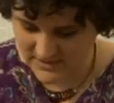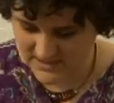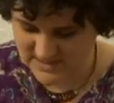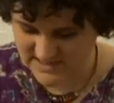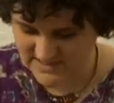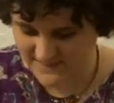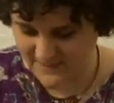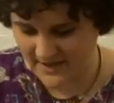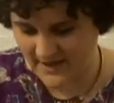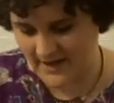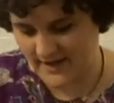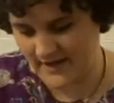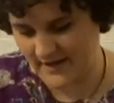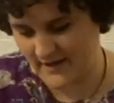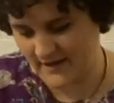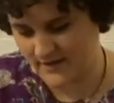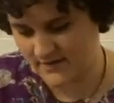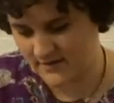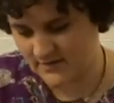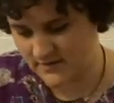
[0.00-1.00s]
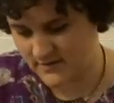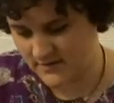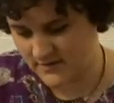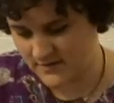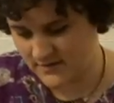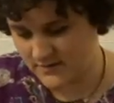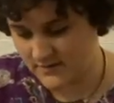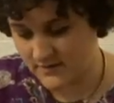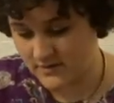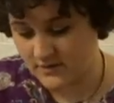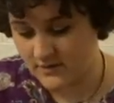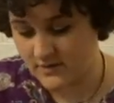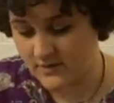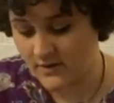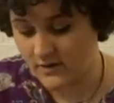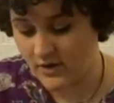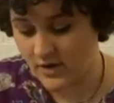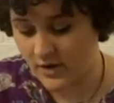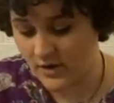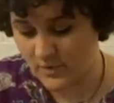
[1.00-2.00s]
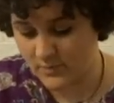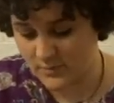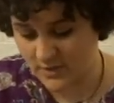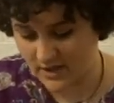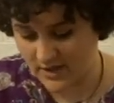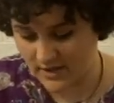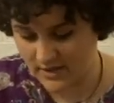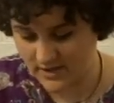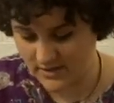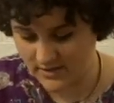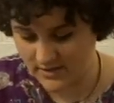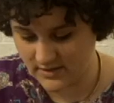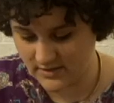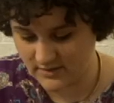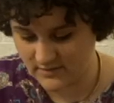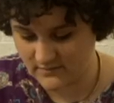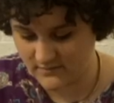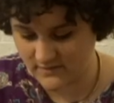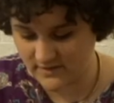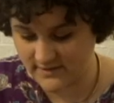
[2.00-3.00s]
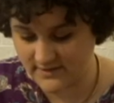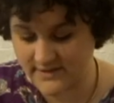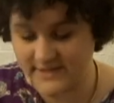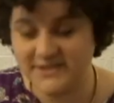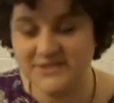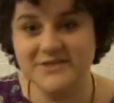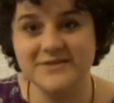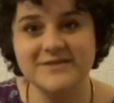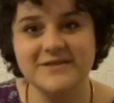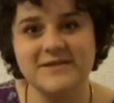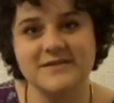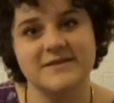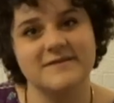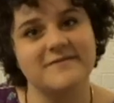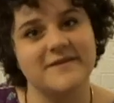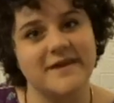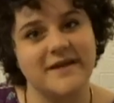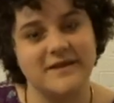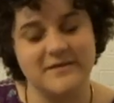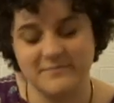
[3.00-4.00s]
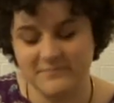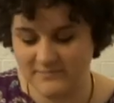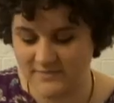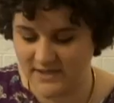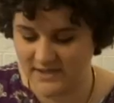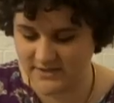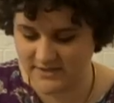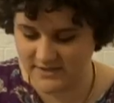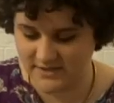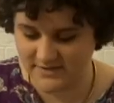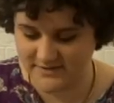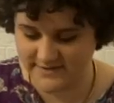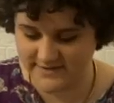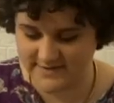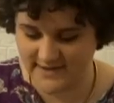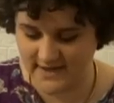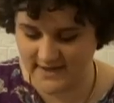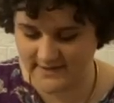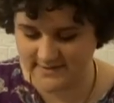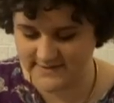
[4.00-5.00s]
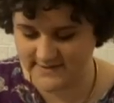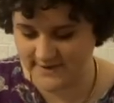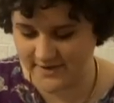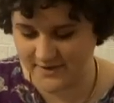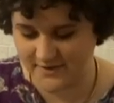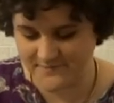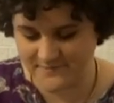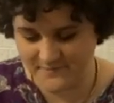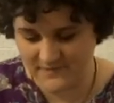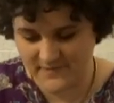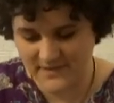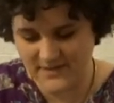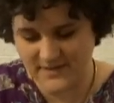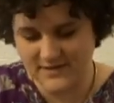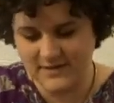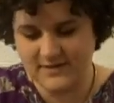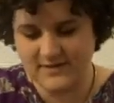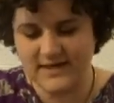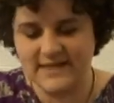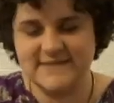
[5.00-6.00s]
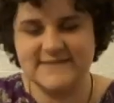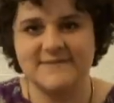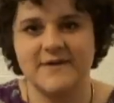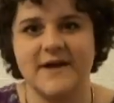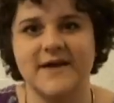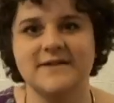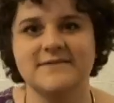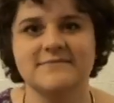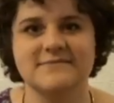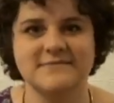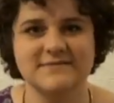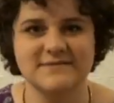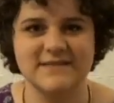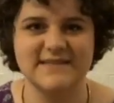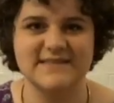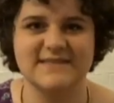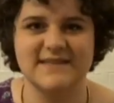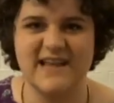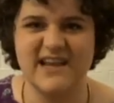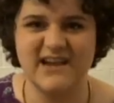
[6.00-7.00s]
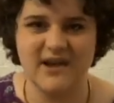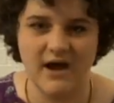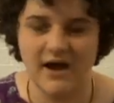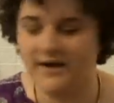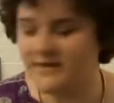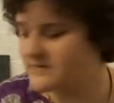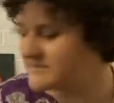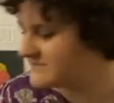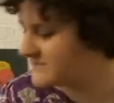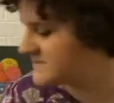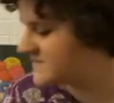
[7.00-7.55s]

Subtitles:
is by Comer for Leisurely Living, made in the USA. So that's fun, nice light cotton,